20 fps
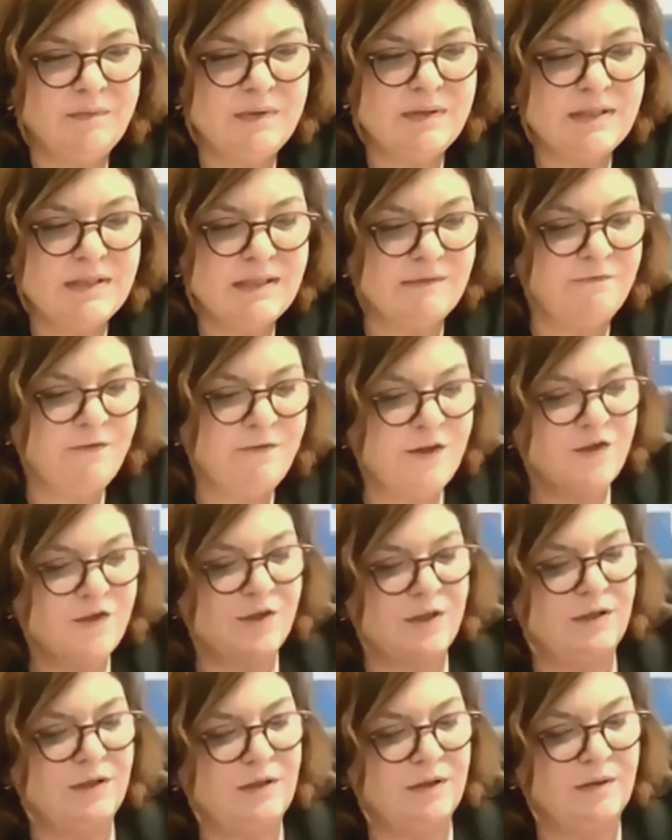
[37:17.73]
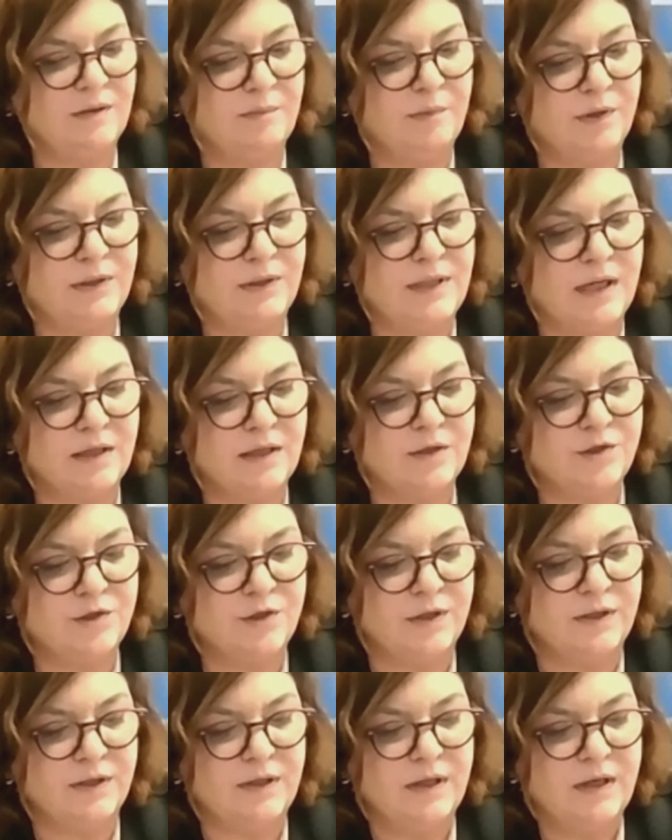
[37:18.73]
sufficient
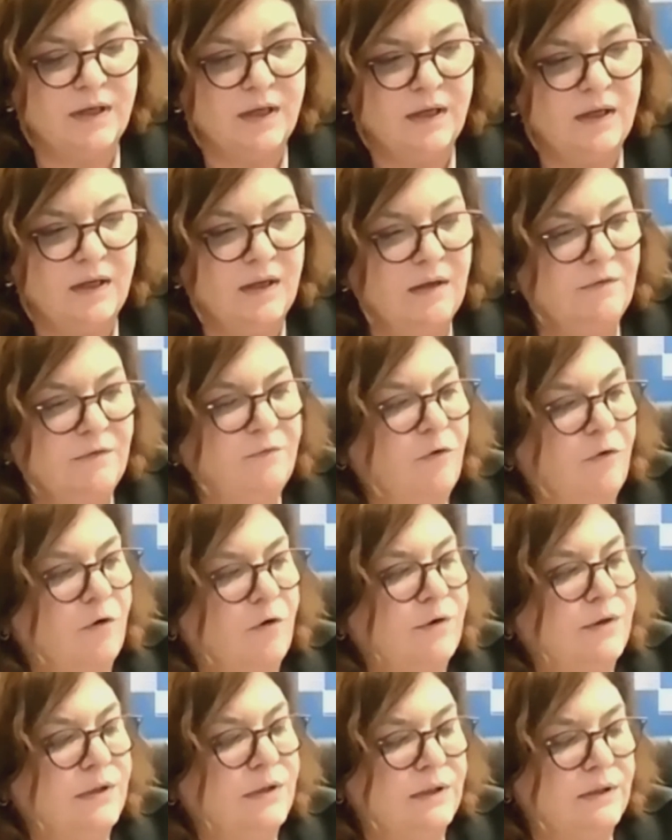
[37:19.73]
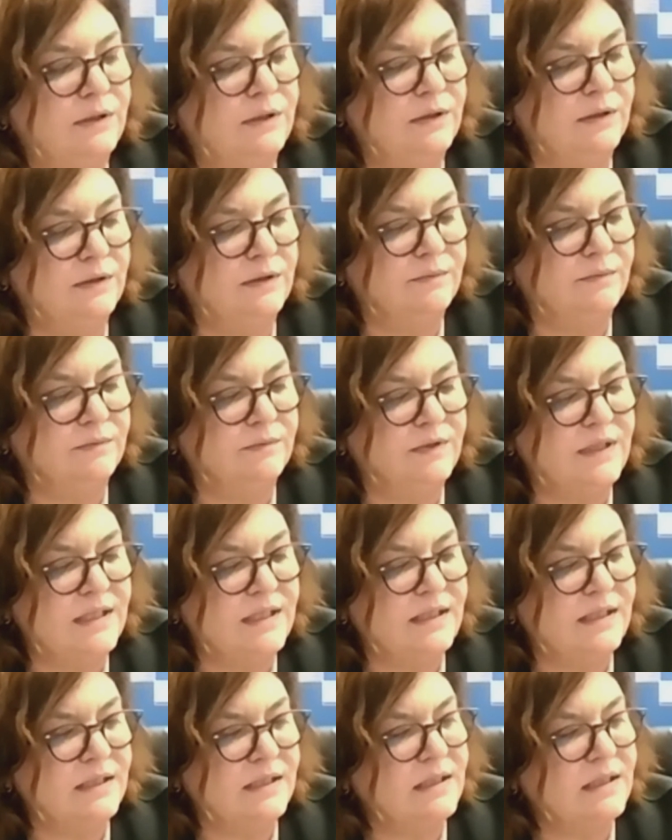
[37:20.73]
production for
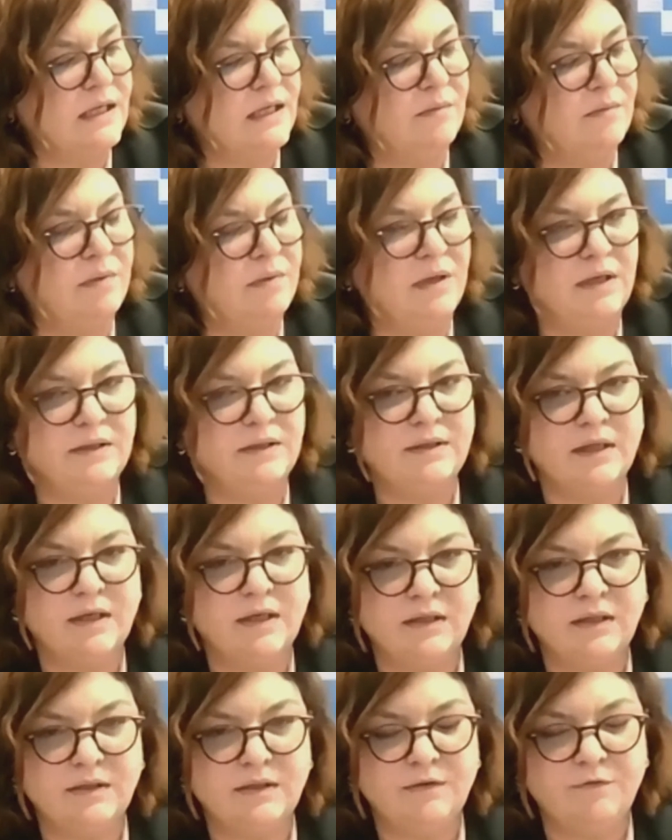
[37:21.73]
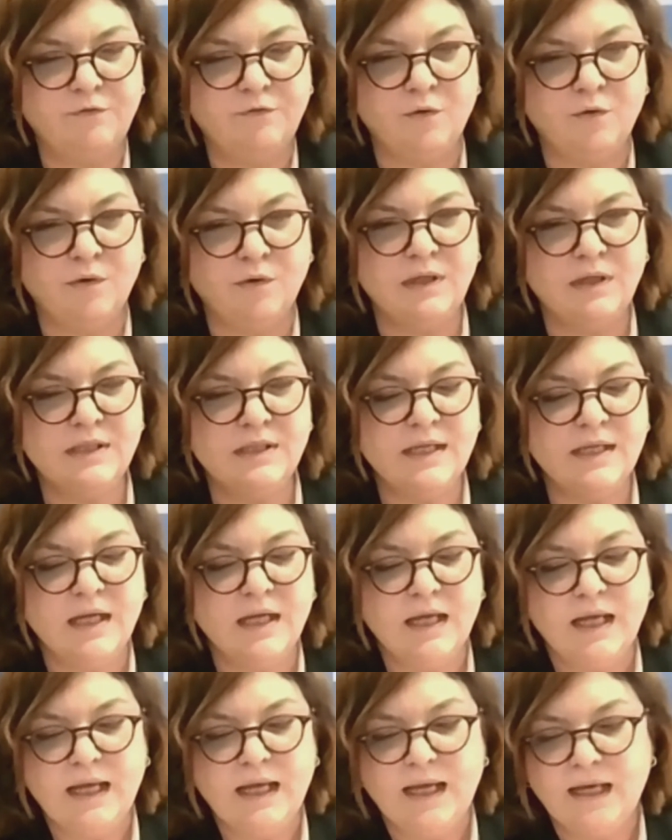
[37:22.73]
this sustainable alternative fuels,
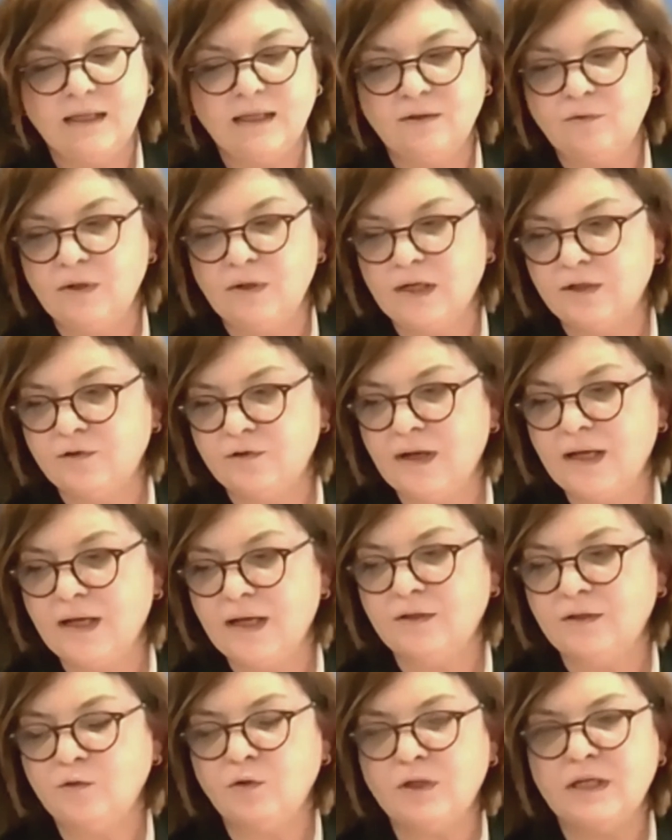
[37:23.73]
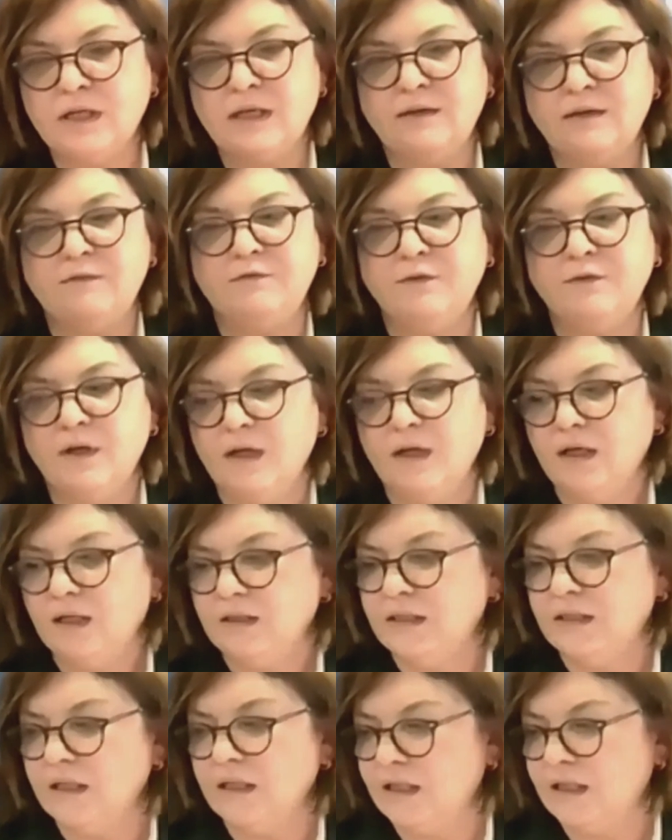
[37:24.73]
and we are trying to give
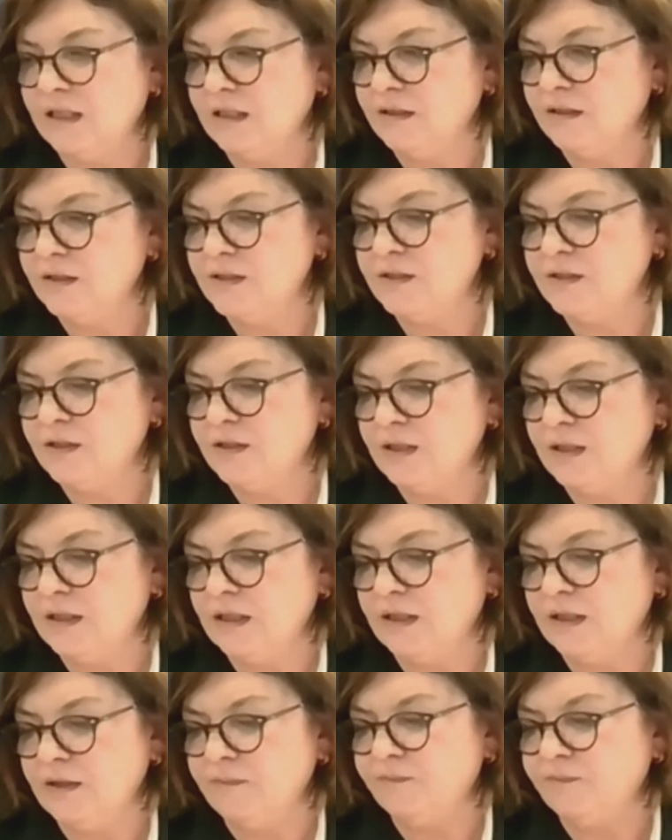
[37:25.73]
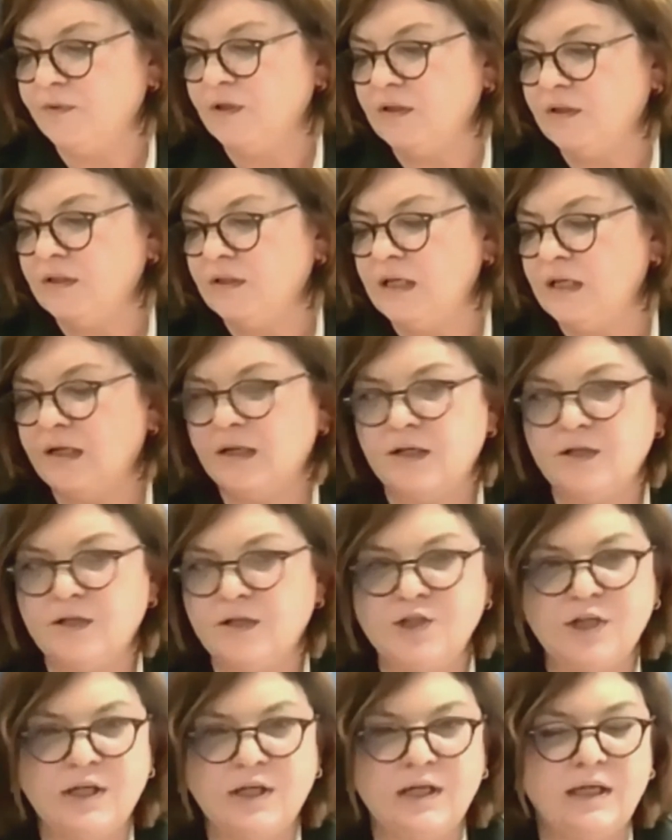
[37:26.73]
the industry, the
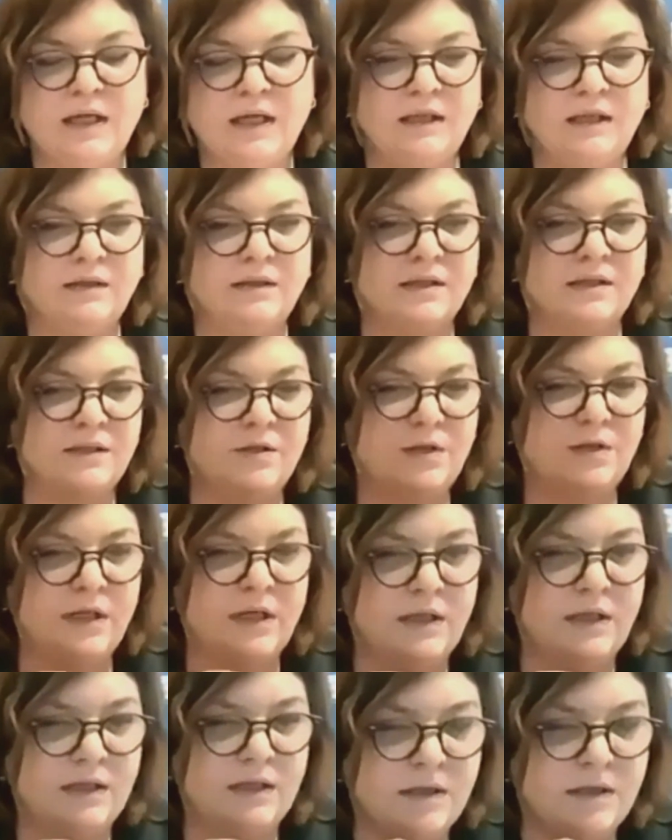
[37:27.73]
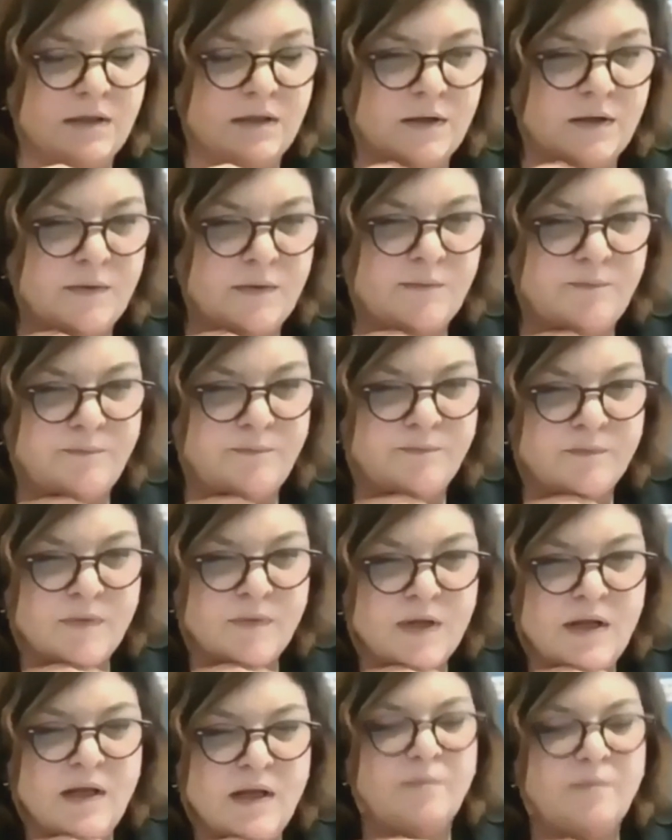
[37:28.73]
energy industry, the
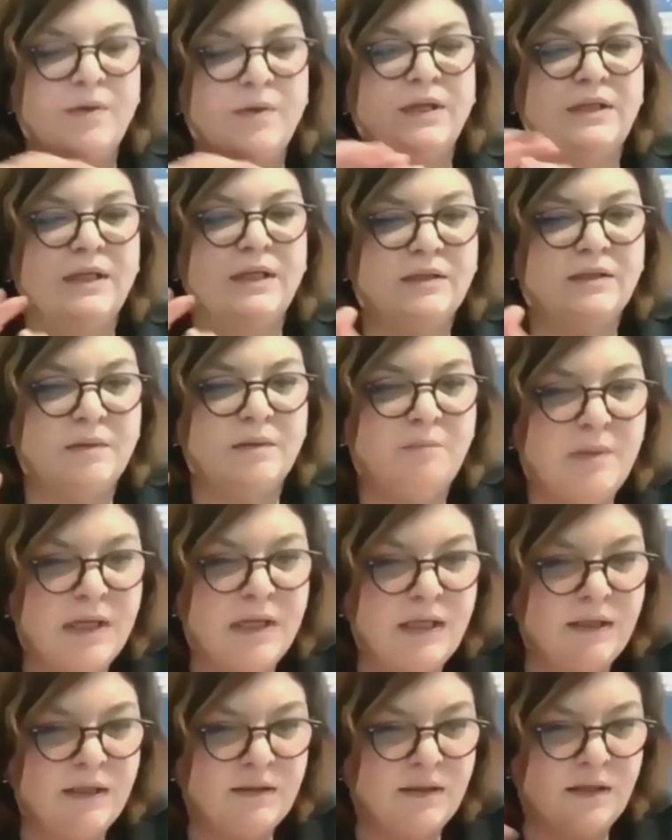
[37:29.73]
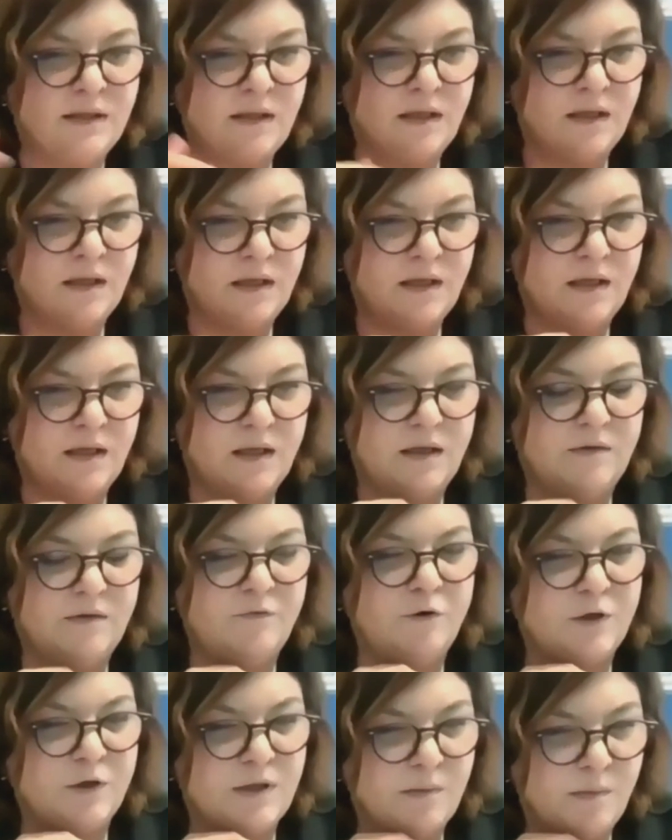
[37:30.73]
predictability
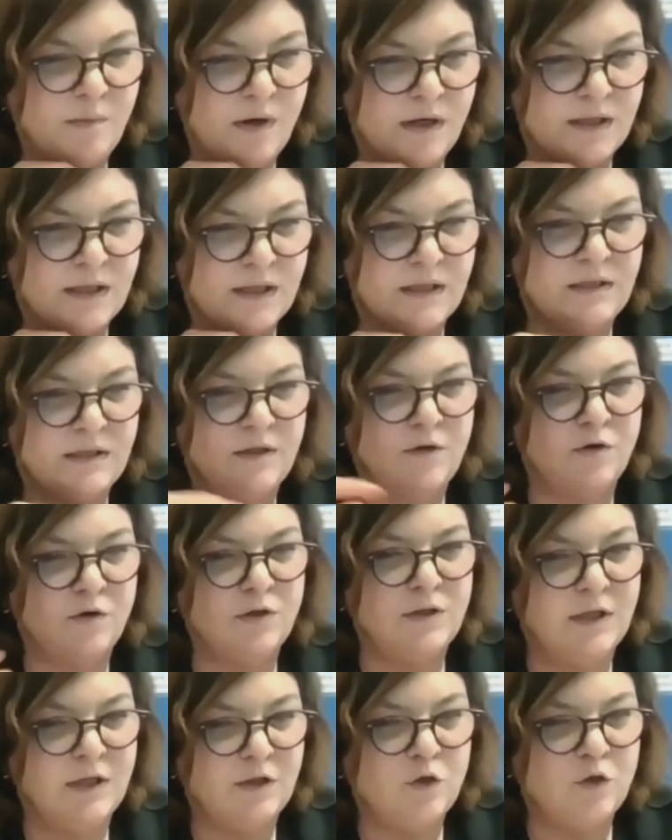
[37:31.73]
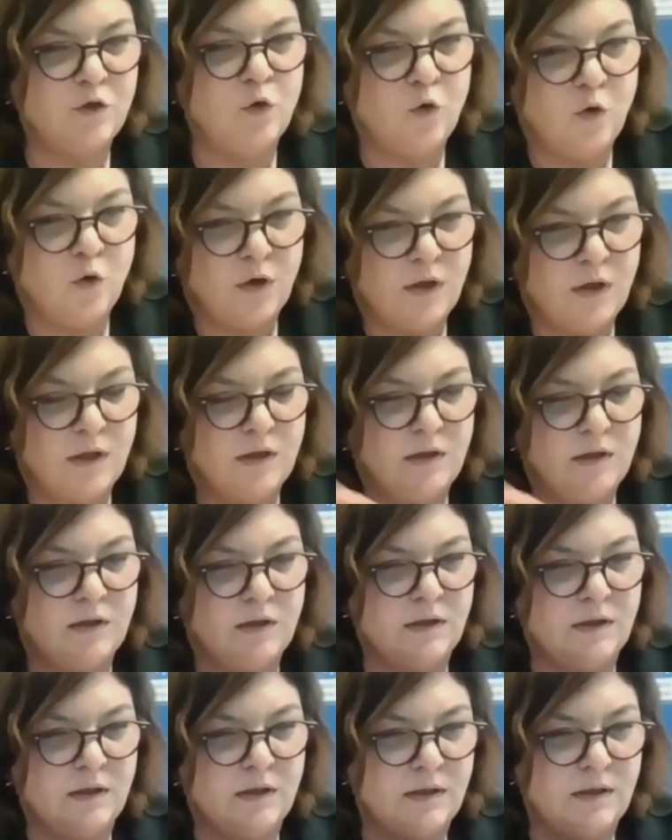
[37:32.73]
for the market in order to
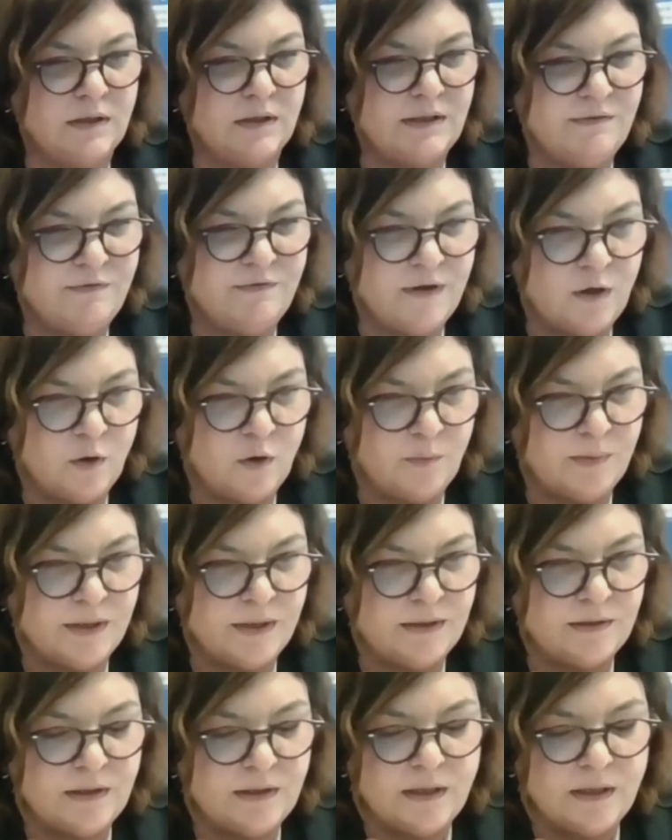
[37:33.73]
develop it.